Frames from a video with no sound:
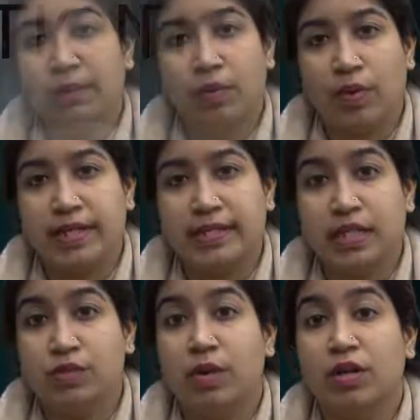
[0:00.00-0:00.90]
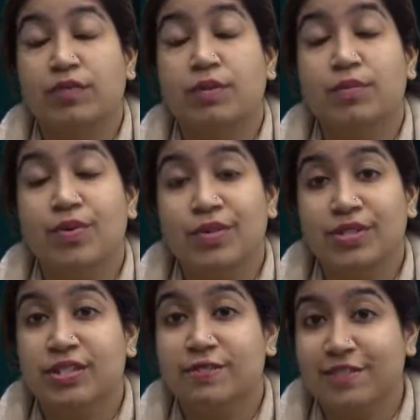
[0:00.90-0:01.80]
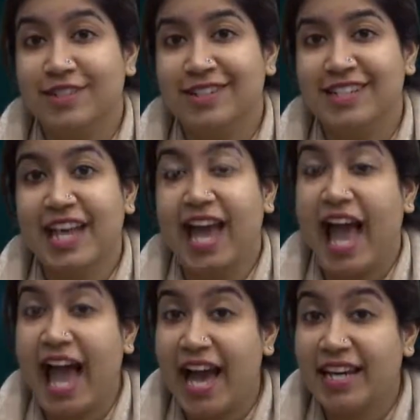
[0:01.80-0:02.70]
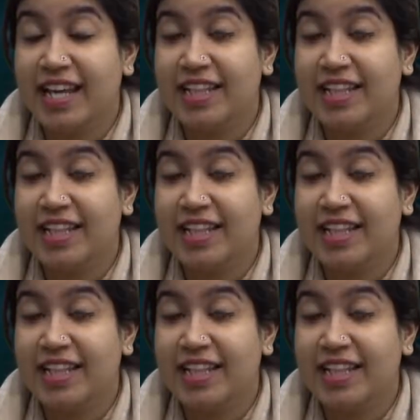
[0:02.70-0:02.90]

employees is one of the most difficult and